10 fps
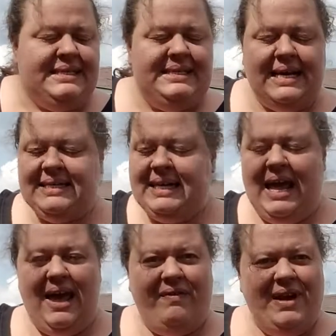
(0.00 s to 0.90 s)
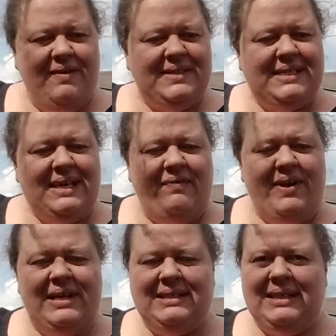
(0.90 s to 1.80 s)
doesn't have enough stuff
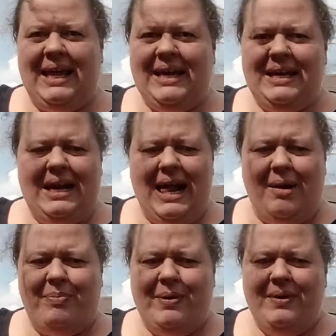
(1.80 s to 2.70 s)
in it to lighten it up.